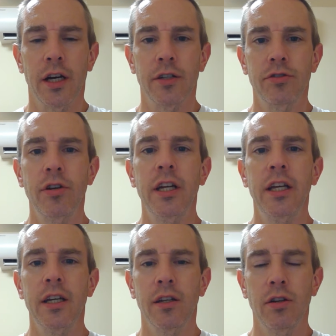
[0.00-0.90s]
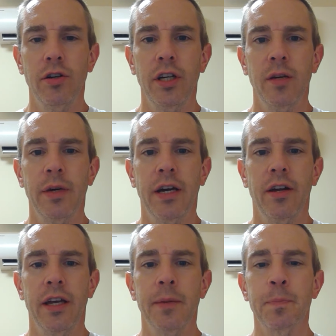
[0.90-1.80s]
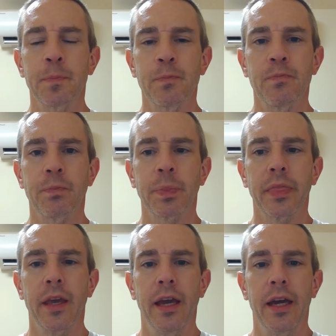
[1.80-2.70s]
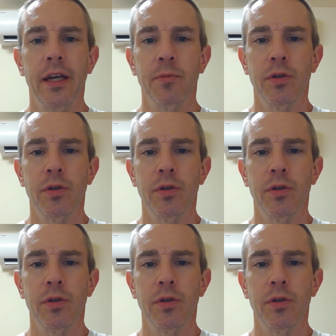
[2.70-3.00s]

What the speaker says: training and learning about it and